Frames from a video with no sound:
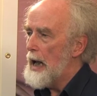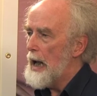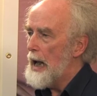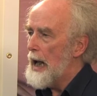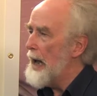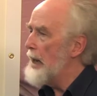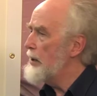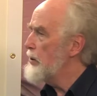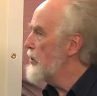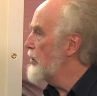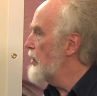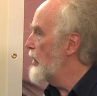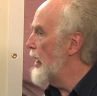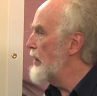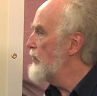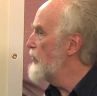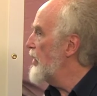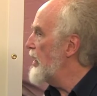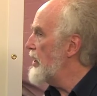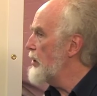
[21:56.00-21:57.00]
And
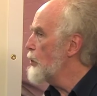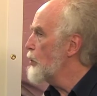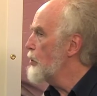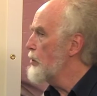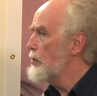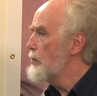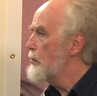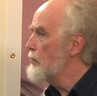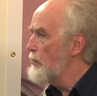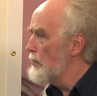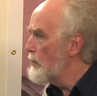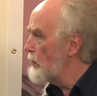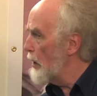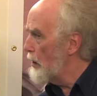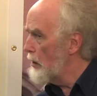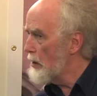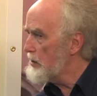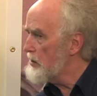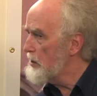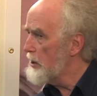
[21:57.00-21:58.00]
then
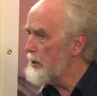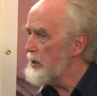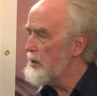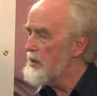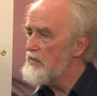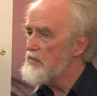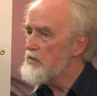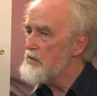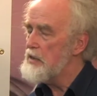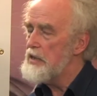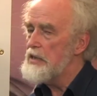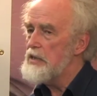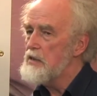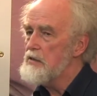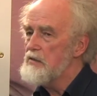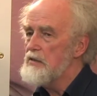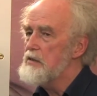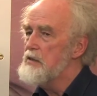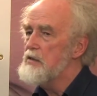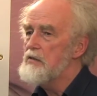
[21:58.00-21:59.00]
certainly the senior
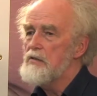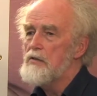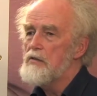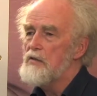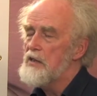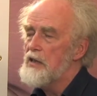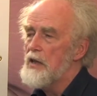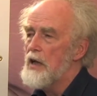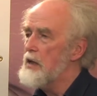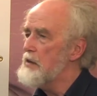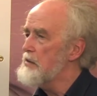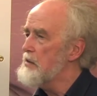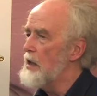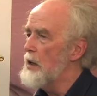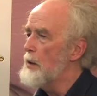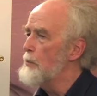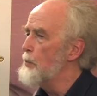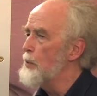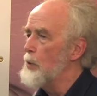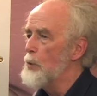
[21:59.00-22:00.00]
citizens in our
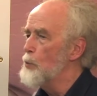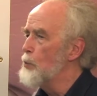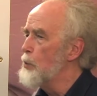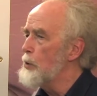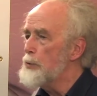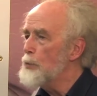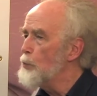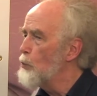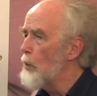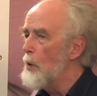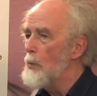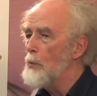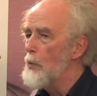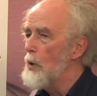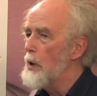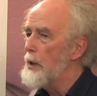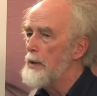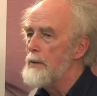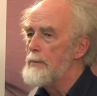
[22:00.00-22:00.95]
sample wouldn't want one.